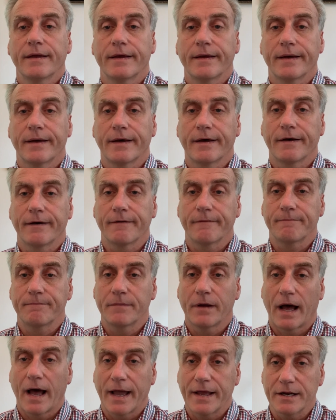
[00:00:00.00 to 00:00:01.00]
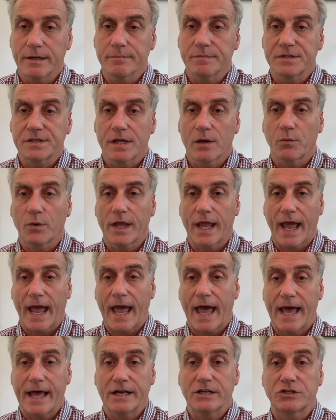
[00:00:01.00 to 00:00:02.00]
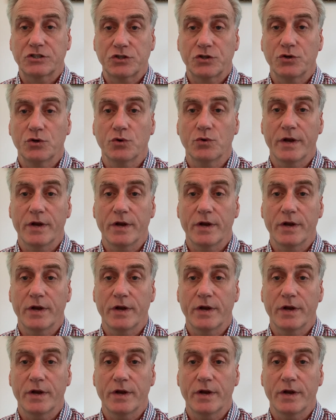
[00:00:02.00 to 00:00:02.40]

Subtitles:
items that we add to